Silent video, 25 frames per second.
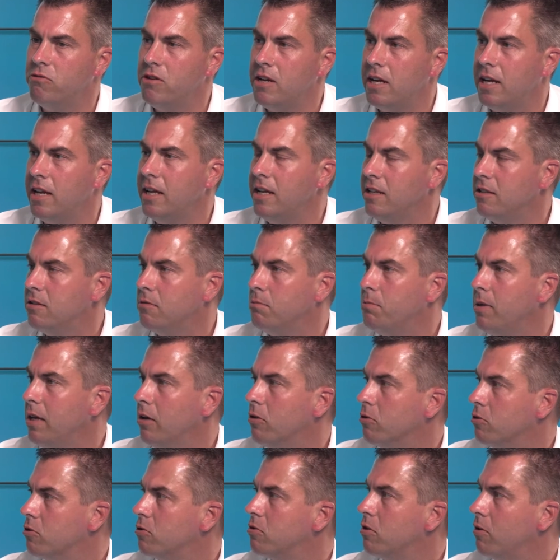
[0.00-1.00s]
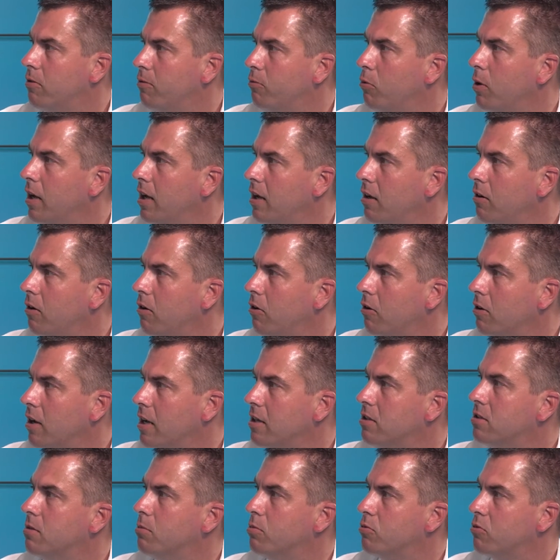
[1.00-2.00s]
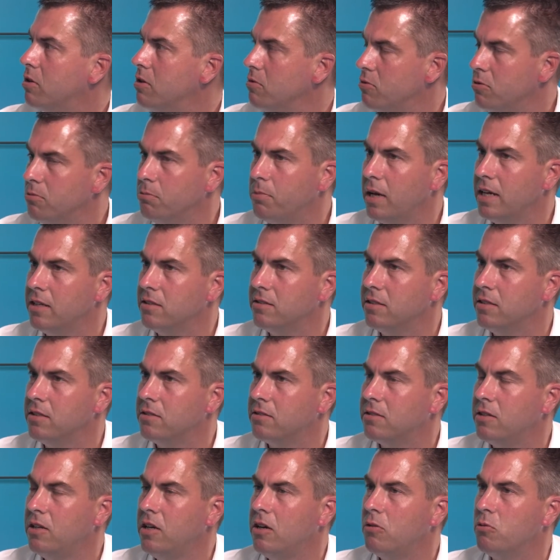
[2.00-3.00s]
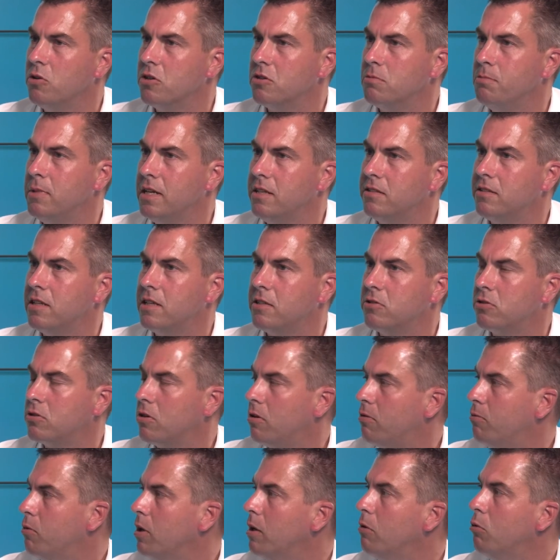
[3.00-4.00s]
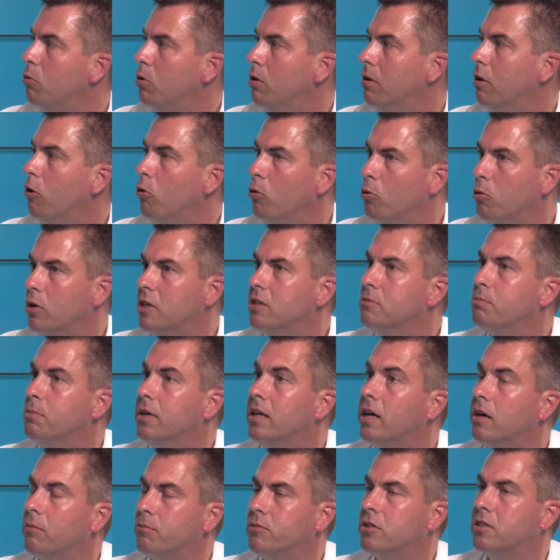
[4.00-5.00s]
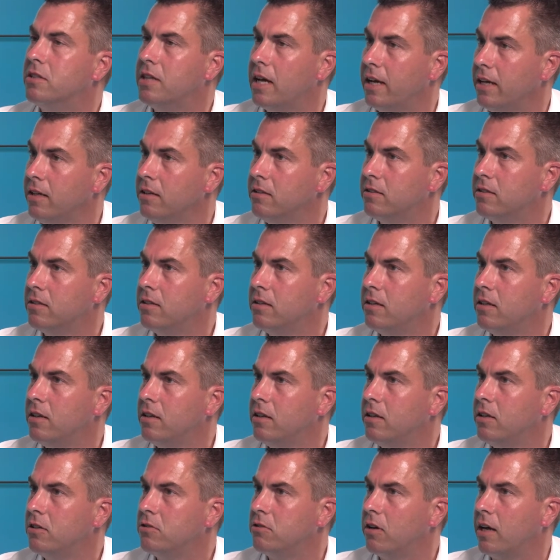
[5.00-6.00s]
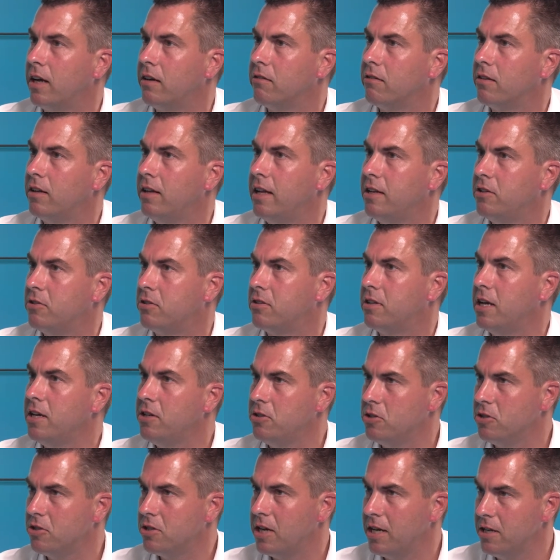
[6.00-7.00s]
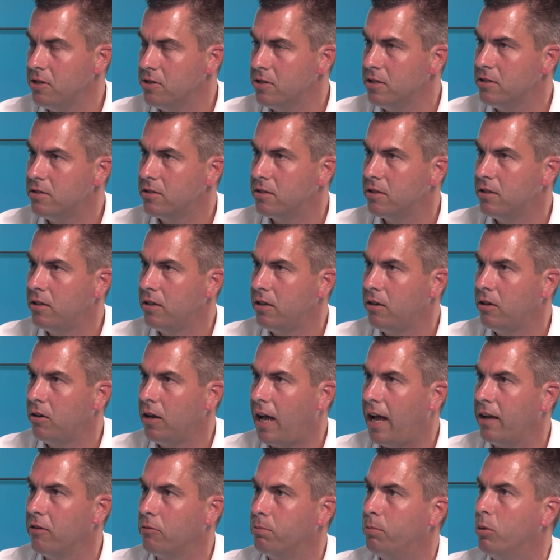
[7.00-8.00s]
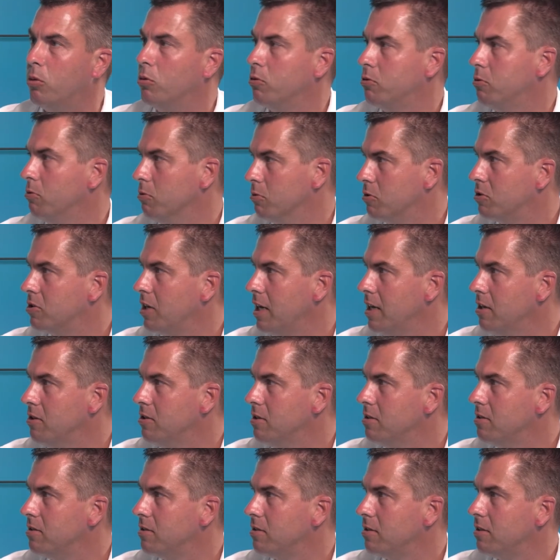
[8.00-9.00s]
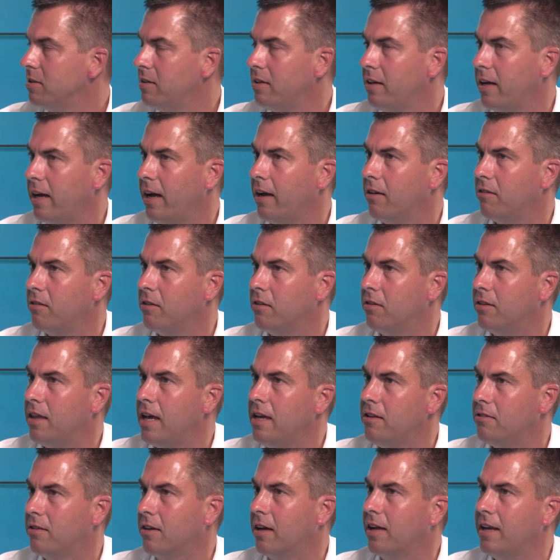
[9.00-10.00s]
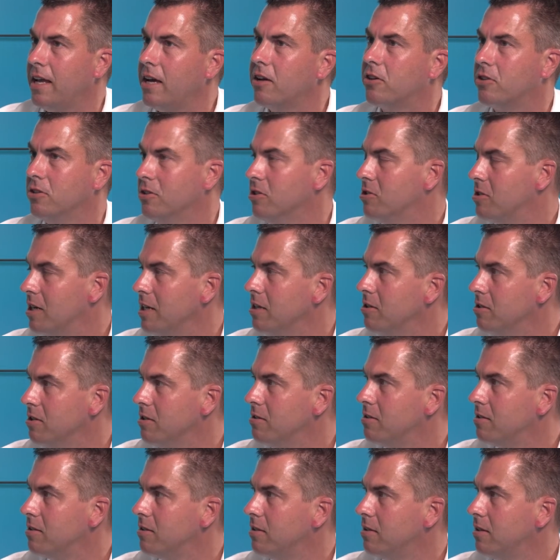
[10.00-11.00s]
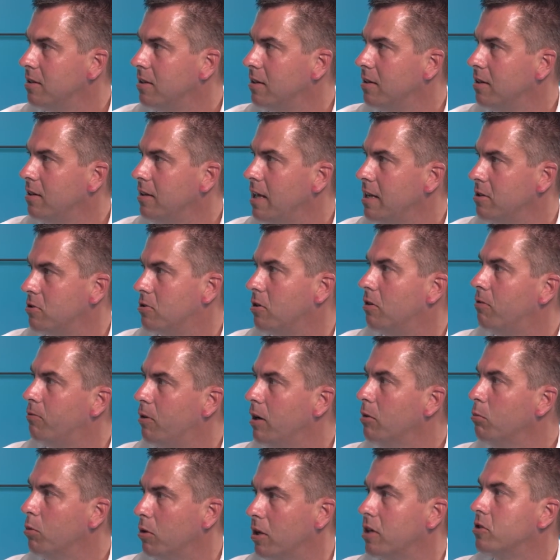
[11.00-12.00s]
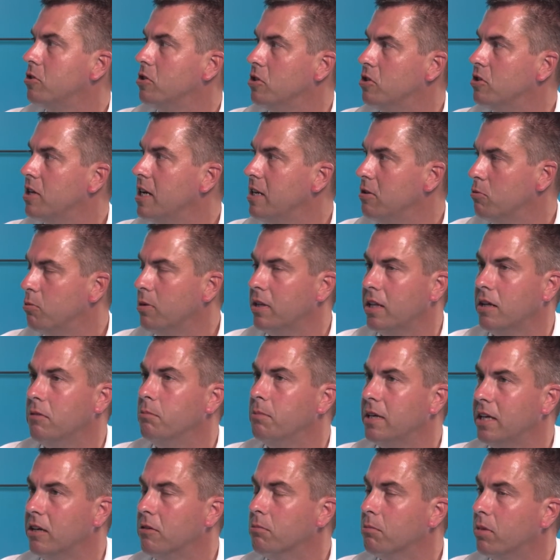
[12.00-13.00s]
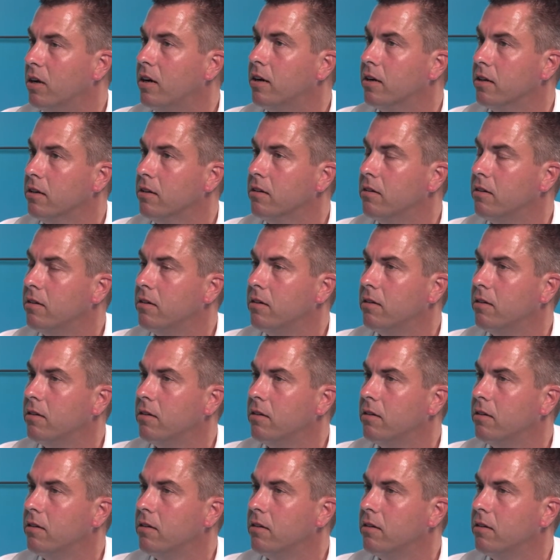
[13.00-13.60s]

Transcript: really need to be on software on a subscription basis, which means their software will always be up to date. So as legislation changes, as portals changes, as the data connection changes, their software will actually change with it and be compliant.